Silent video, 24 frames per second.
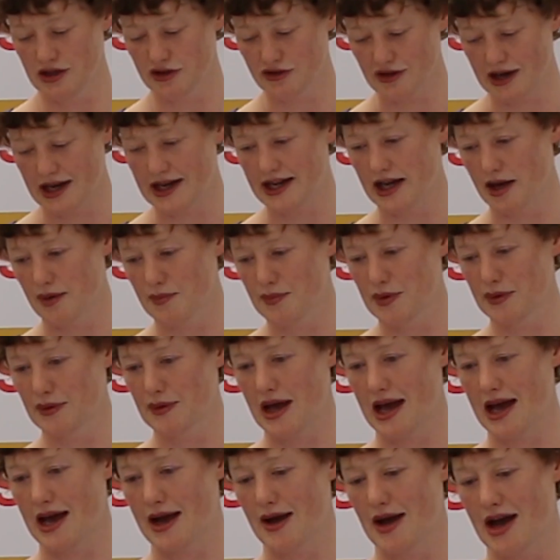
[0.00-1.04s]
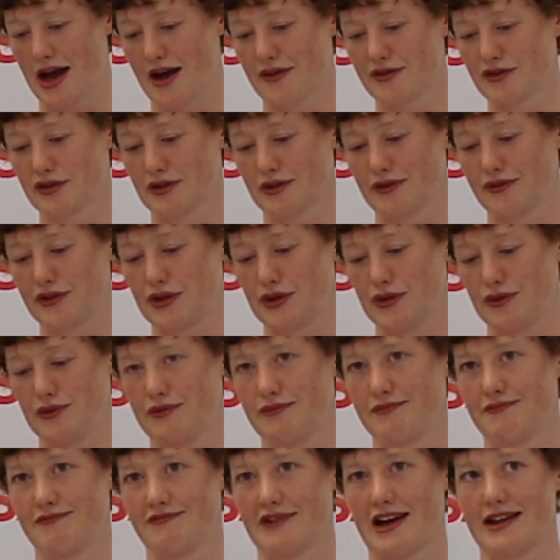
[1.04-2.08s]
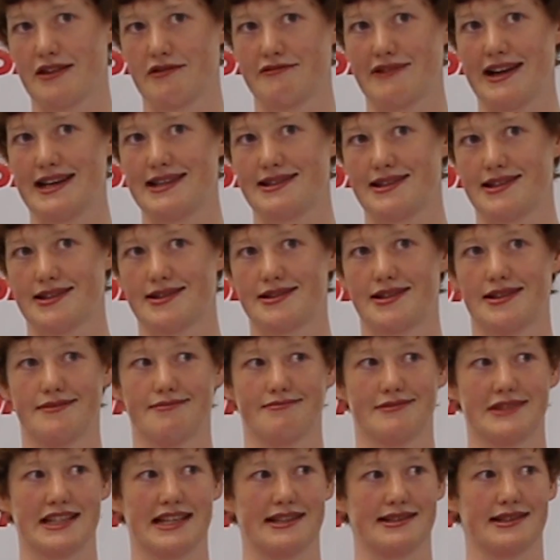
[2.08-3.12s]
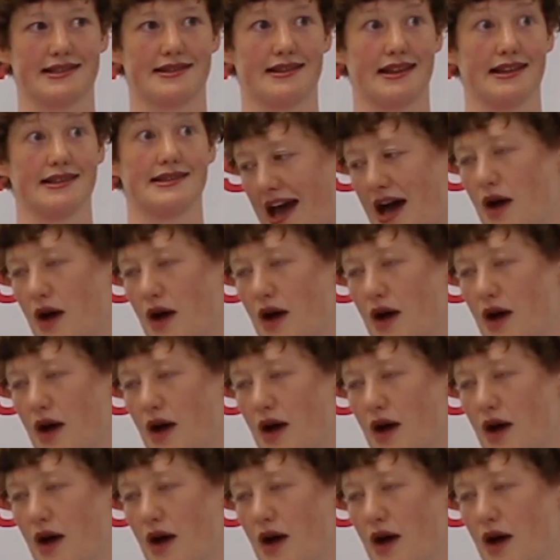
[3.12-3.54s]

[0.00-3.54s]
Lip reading: dried up after a few rather racist and sexist things.